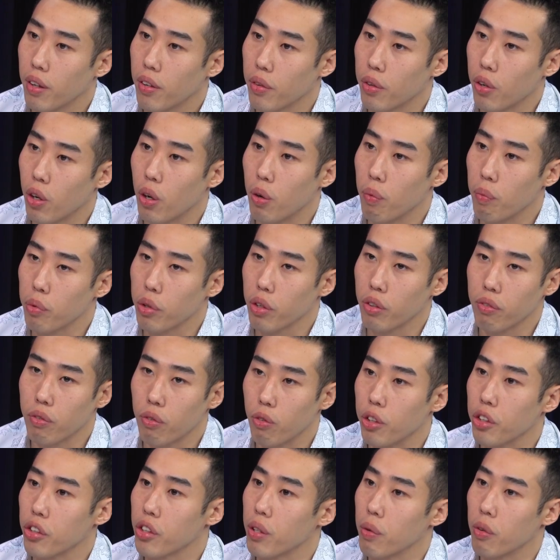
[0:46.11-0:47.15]
in terms of
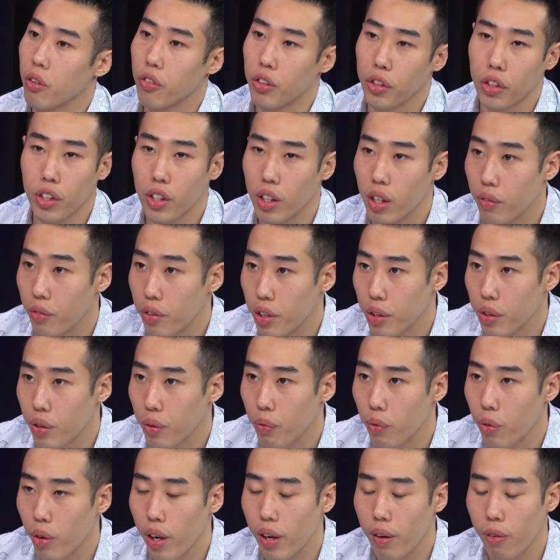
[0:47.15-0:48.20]

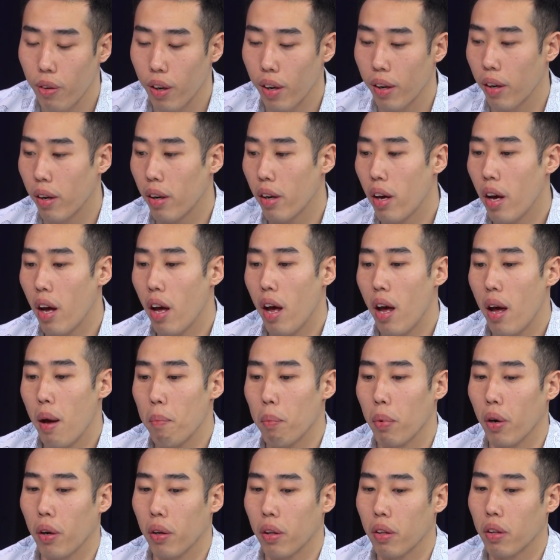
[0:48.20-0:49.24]
recidivism rate, right? Mm-hmm.
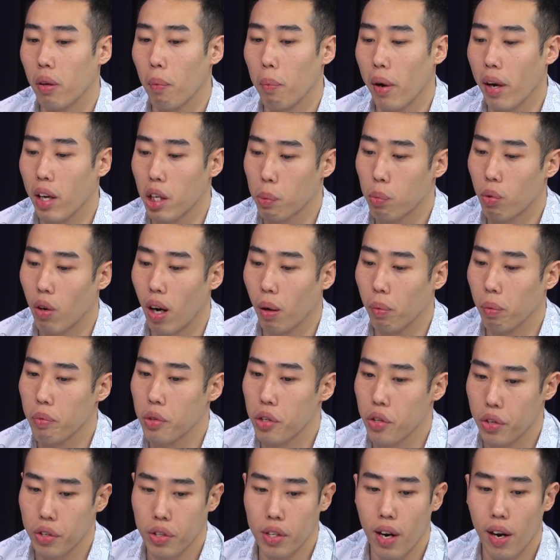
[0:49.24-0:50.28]
But the biggest problem
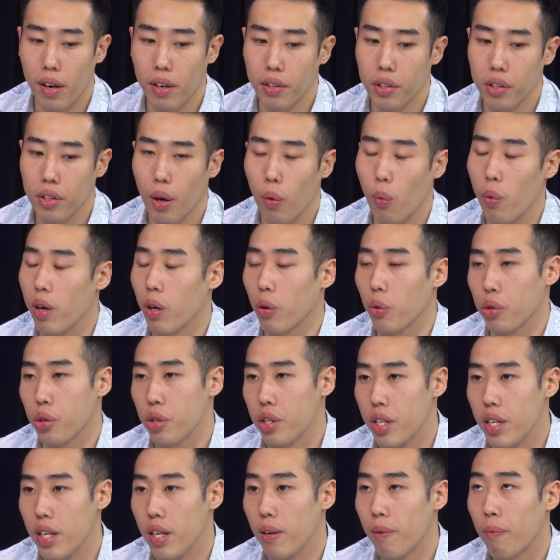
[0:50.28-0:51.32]
in society is that we don't
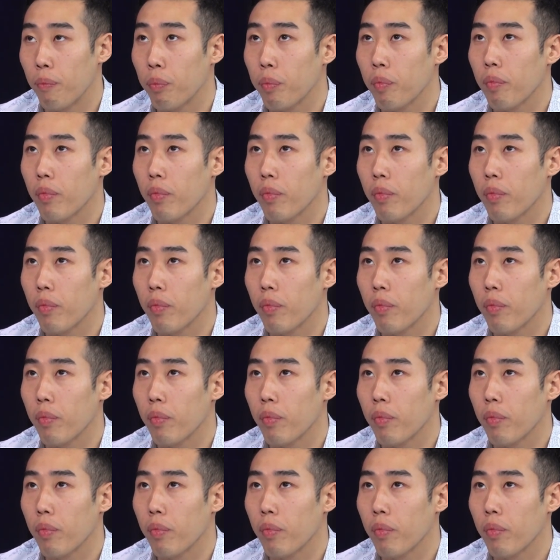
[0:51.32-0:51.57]
see